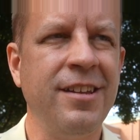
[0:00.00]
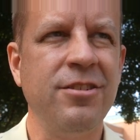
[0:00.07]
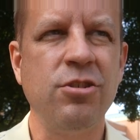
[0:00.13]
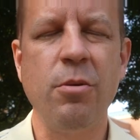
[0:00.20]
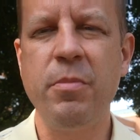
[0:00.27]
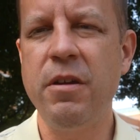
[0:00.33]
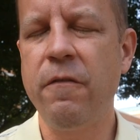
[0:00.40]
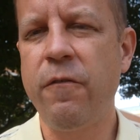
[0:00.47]

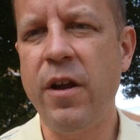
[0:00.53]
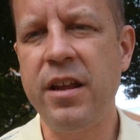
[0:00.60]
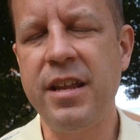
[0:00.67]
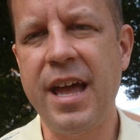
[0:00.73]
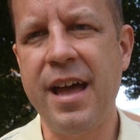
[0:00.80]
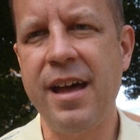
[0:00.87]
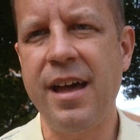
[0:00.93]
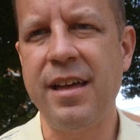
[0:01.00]
Don't be afraid
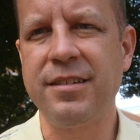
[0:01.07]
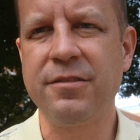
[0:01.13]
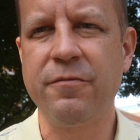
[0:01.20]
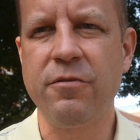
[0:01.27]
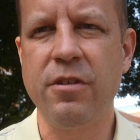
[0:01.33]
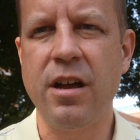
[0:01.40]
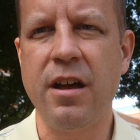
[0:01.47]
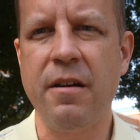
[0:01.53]
to ask
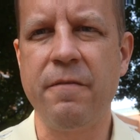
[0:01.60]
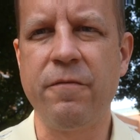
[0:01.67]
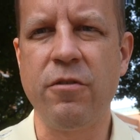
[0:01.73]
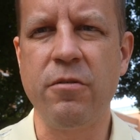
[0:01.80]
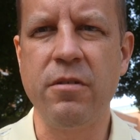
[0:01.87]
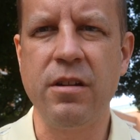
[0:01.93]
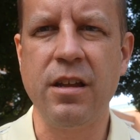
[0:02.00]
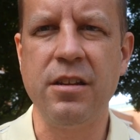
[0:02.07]

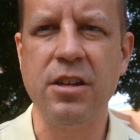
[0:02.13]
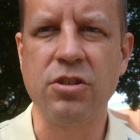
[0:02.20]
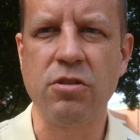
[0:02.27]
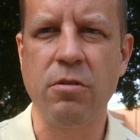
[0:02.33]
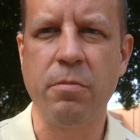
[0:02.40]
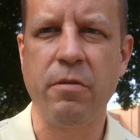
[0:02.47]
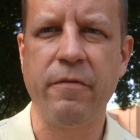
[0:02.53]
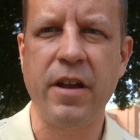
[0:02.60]
for
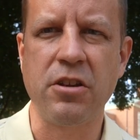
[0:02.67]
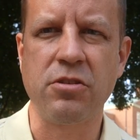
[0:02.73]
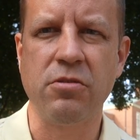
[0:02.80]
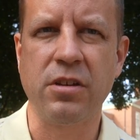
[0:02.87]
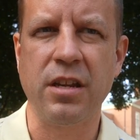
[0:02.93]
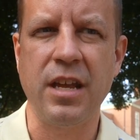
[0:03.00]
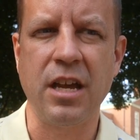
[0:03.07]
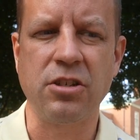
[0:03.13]
additional
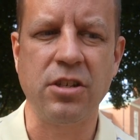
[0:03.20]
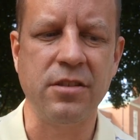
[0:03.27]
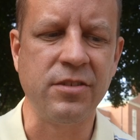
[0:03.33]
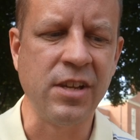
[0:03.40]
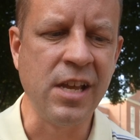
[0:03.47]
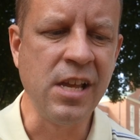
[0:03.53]
professional connections.